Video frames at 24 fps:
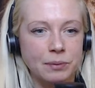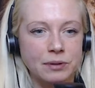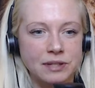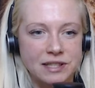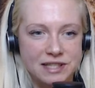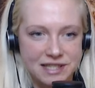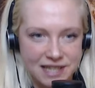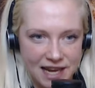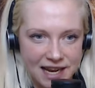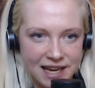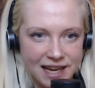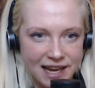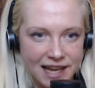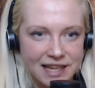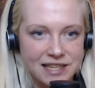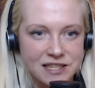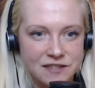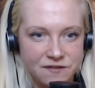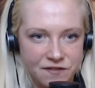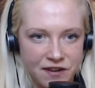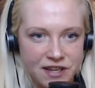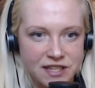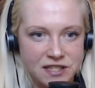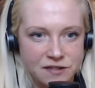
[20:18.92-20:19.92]
people take
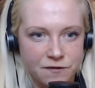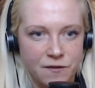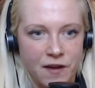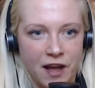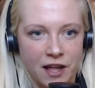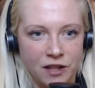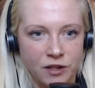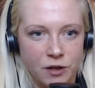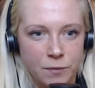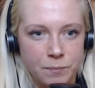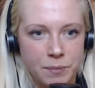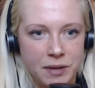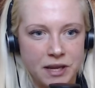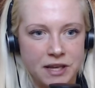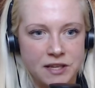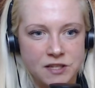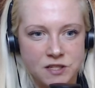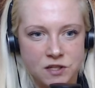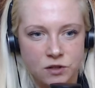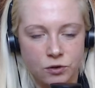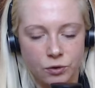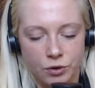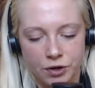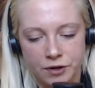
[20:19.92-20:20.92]
as face value
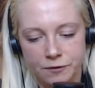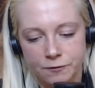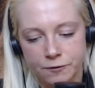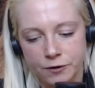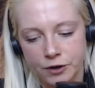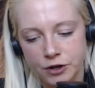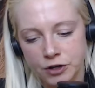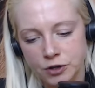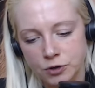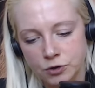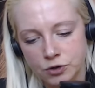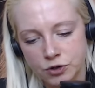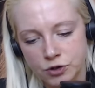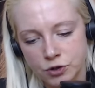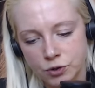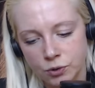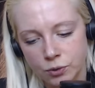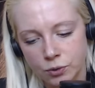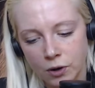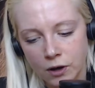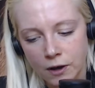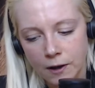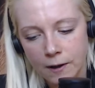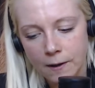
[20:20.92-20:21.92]
because in order for you
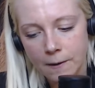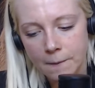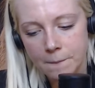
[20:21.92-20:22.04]
to